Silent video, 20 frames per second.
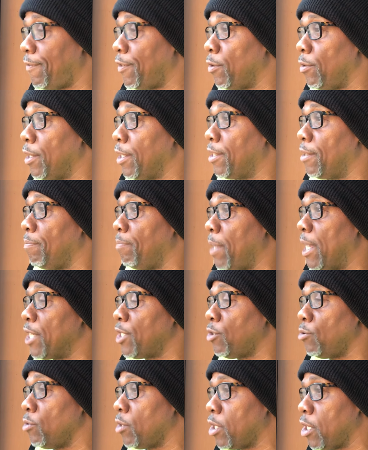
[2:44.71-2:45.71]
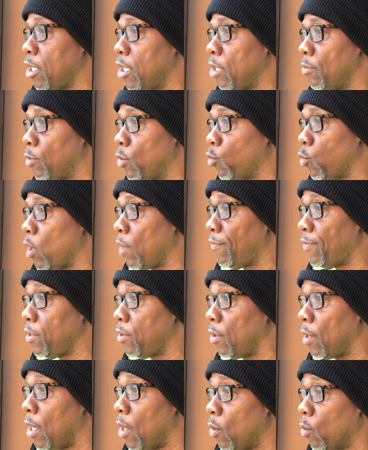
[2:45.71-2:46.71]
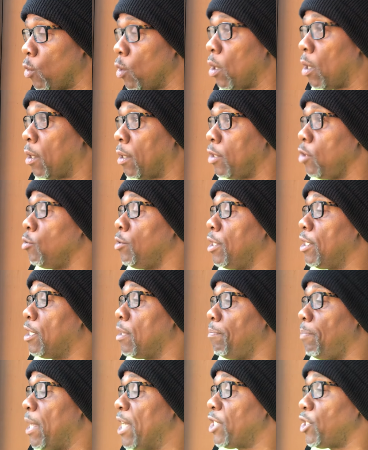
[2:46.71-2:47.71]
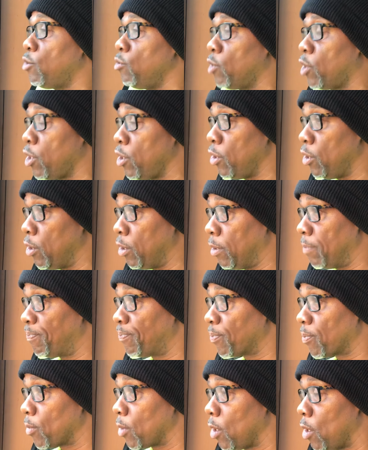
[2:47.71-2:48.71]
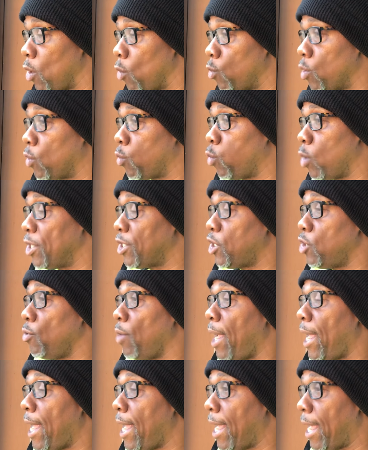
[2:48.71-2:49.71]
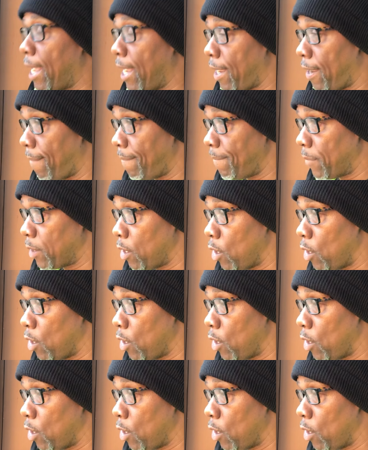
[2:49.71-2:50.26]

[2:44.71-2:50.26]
You did the best you could with what you did the best you could with what you had,